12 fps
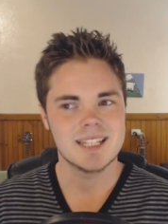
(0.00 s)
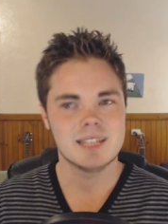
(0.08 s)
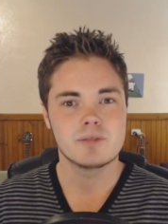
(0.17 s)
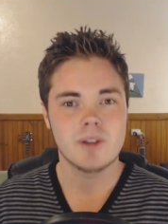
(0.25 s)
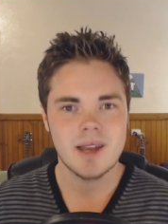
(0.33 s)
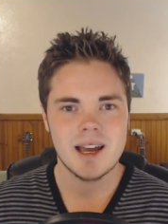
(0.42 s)
and
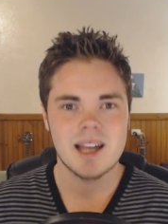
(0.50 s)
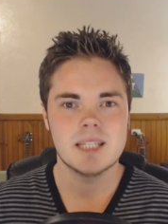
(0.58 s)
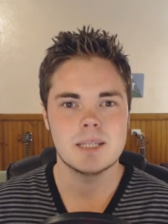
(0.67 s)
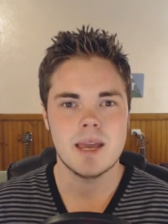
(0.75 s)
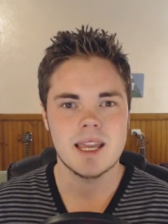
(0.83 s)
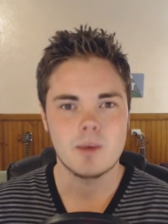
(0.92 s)
it's very
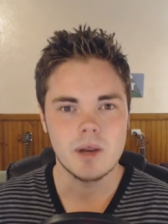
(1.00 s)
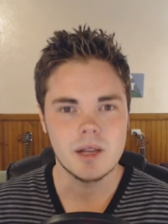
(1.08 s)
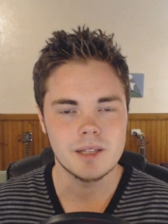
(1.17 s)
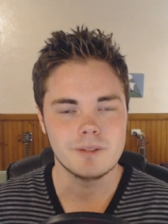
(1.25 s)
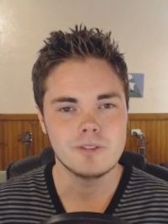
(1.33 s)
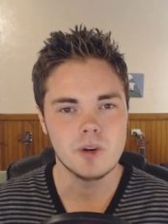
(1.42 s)
hard to make a
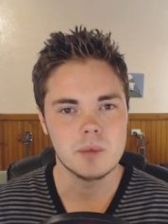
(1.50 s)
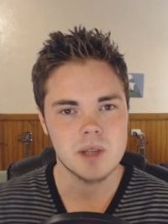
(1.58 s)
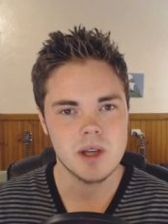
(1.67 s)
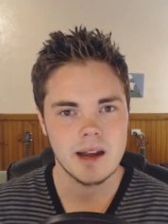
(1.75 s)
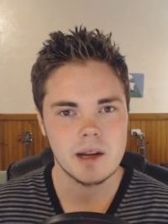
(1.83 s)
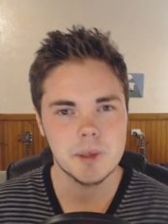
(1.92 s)
well
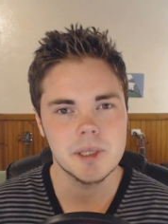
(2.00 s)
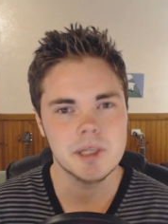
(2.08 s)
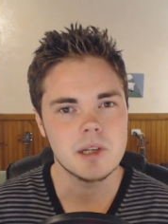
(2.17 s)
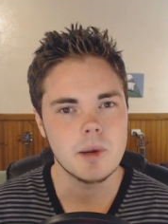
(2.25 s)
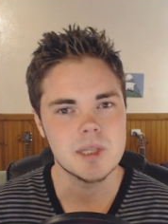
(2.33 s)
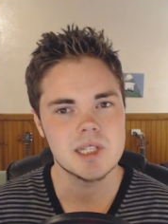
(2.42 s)
informed, high
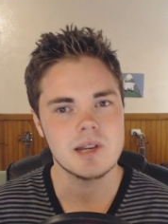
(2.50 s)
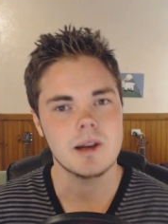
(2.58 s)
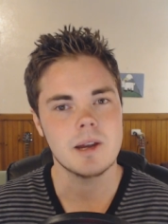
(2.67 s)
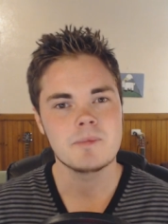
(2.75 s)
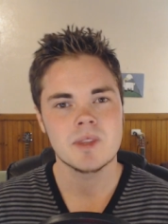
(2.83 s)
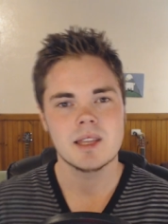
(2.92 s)
quality
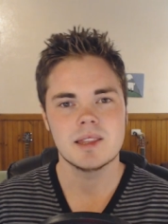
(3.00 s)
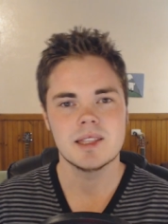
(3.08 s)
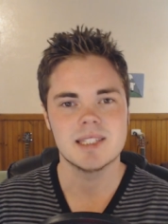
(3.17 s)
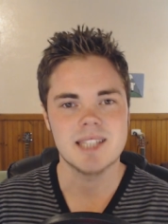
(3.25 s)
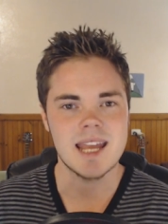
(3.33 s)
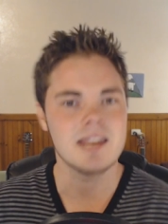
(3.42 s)
commentary
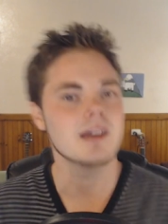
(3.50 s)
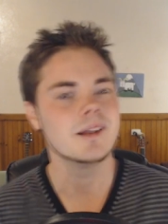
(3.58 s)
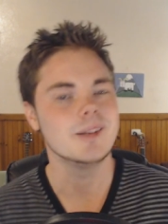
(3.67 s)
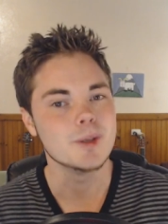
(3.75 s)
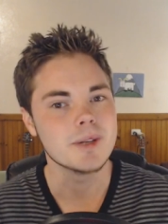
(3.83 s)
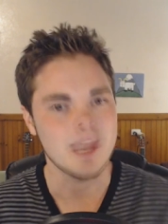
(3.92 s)
the day
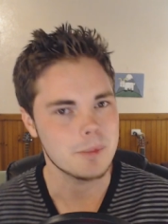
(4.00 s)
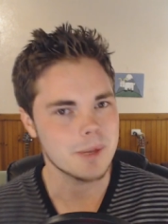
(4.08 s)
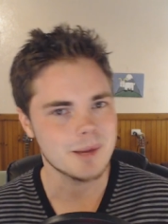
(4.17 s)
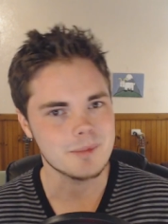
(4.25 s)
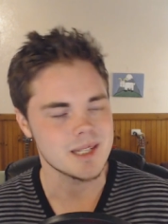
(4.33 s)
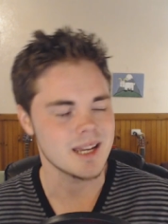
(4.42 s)
a new
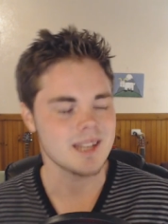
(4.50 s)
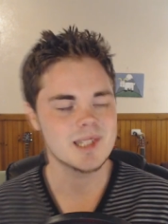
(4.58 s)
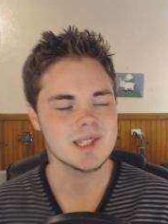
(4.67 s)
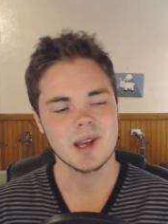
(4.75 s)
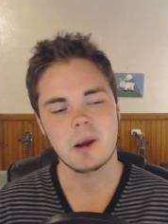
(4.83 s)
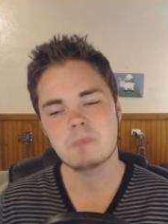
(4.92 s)
game comes
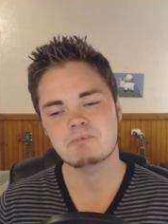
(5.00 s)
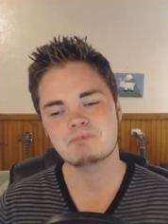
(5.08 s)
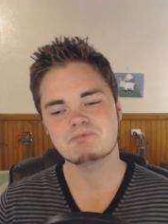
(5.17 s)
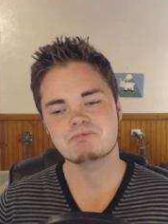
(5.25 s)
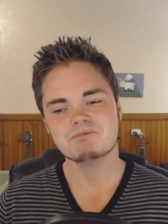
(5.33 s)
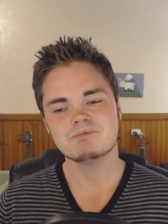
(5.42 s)
out. So,
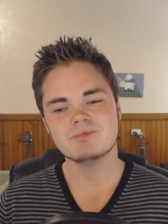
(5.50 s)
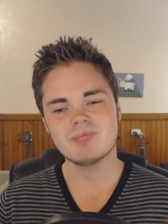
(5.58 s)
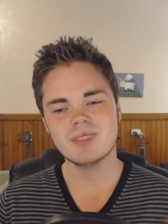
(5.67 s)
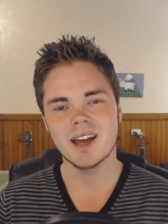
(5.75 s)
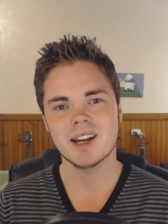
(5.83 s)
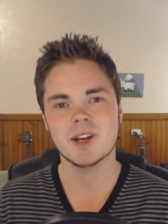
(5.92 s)

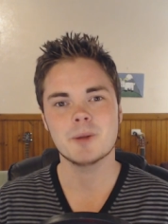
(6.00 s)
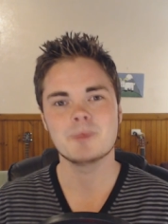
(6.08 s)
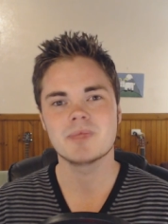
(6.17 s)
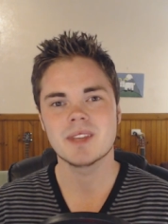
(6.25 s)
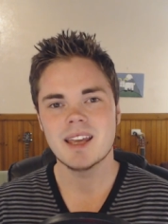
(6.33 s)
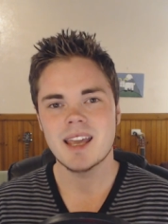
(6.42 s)
I don't
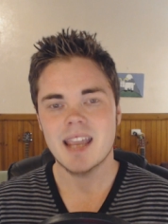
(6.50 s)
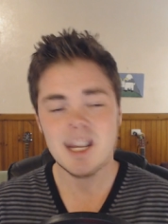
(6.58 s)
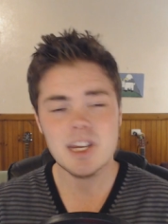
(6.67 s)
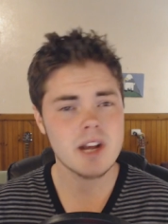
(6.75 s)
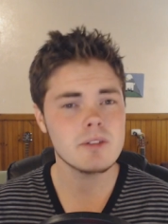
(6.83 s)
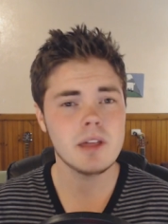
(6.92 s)
know.
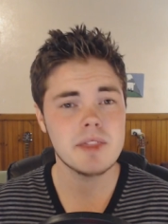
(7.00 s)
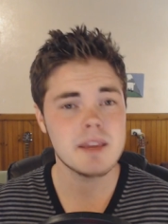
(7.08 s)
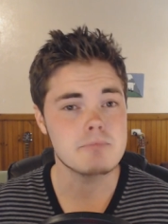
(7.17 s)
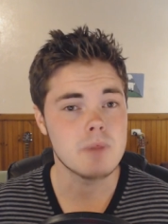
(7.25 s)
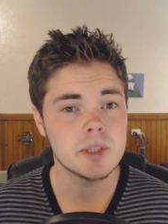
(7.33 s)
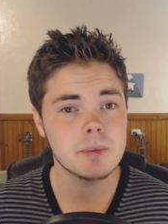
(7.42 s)
In general, I
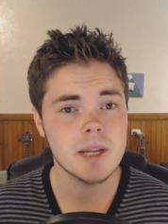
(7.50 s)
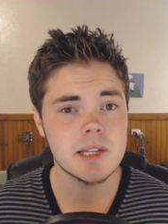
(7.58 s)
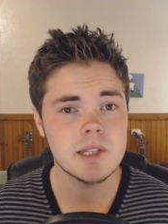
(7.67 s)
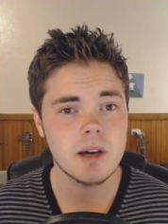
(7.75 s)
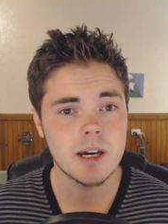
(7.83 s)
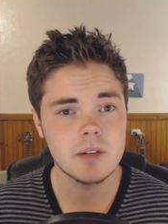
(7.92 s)
think
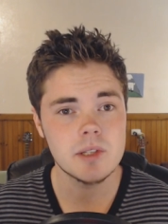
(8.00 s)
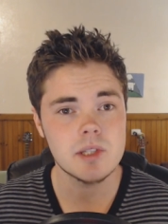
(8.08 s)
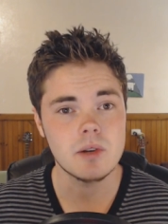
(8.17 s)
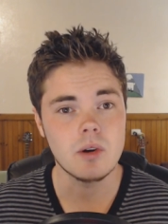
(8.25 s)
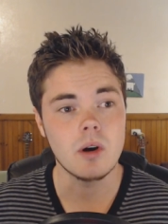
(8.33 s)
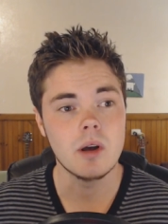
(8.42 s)
multiplayer
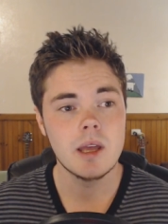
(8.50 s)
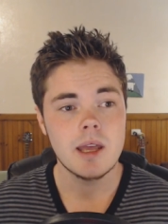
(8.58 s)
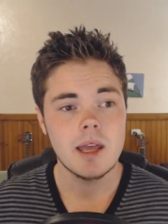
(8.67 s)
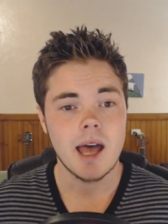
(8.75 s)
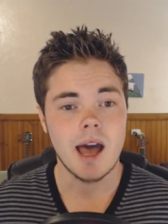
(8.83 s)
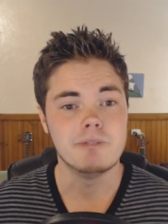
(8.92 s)
titles or
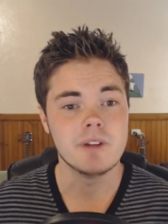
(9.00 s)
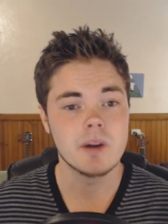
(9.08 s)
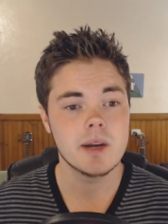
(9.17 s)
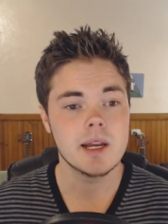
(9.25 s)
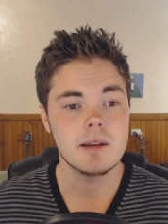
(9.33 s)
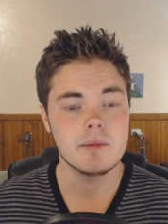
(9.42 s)
uh,
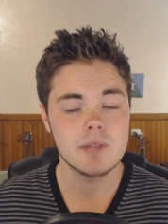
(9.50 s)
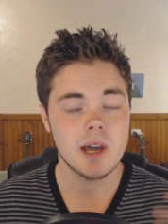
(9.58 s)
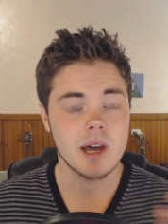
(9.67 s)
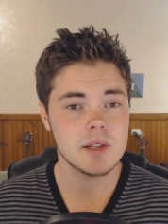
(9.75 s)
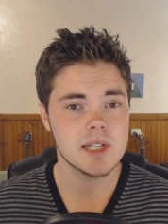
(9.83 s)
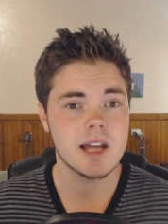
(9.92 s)
very
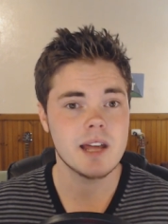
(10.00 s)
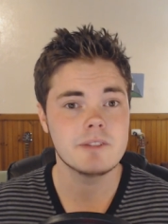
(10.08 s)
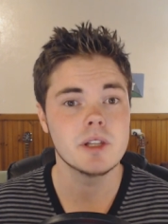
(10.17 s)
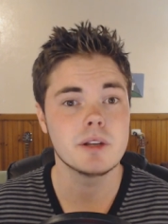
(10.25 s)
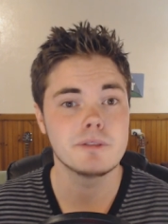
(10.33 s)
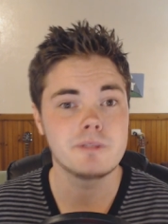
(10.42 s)
titles that
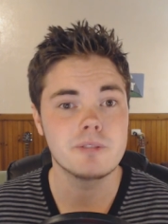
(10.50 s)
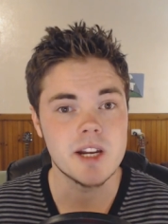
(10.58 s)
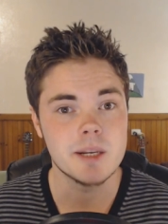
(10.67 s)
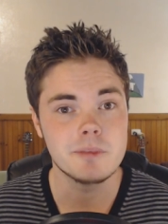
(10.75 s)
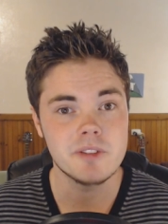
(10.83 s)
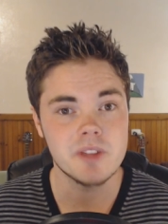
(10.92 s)
have a lot of
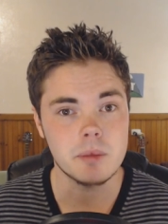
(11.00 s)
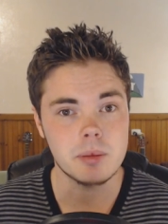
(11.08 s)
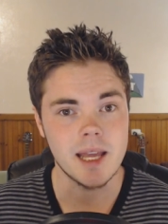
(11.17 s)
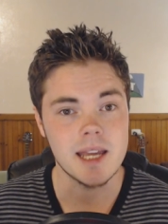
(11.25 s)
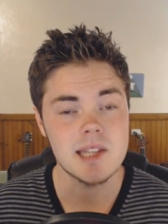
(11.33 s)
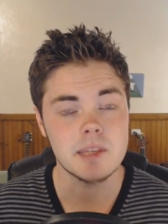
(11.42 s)
freedom for the
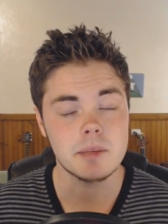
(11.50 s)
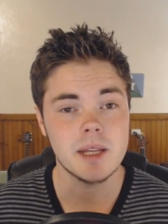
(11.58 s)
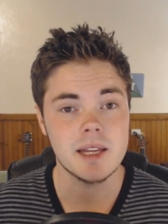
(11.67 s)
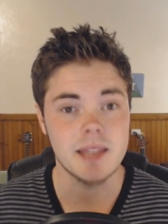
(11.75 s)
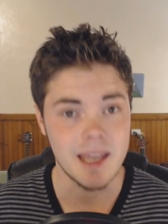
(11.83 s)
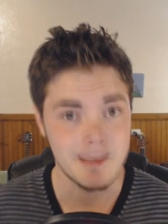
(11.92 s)
player to
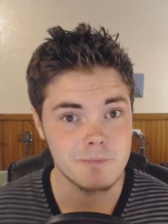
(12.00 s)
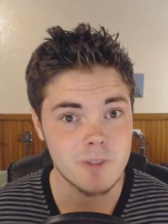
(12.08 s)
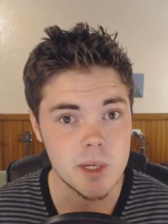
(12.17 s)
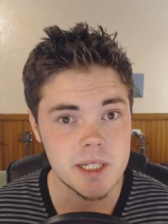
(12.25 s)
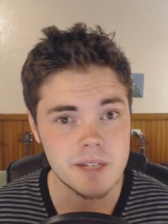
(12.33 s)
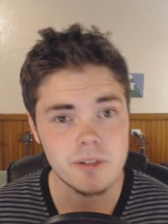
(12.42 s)
play the game
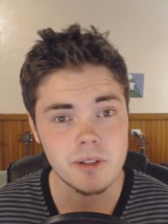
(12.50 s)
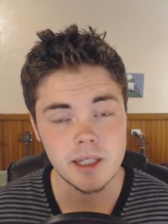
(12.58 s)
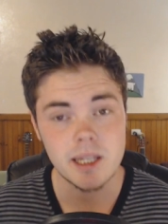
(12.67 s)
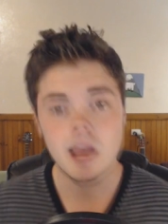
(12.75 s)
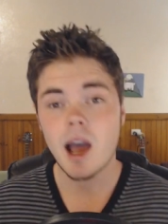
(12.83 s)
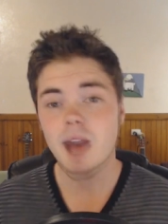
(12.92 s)
very
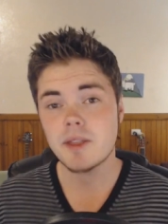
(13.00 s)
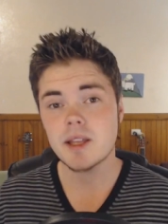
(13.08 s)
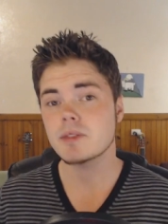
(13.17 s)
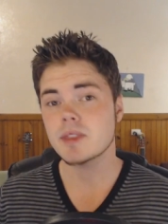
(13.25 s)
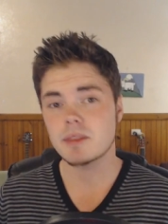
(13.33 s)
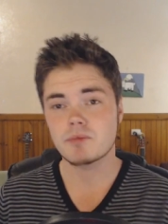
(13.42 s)
differently. I
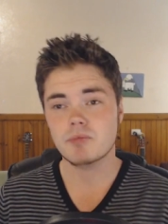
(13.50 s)
think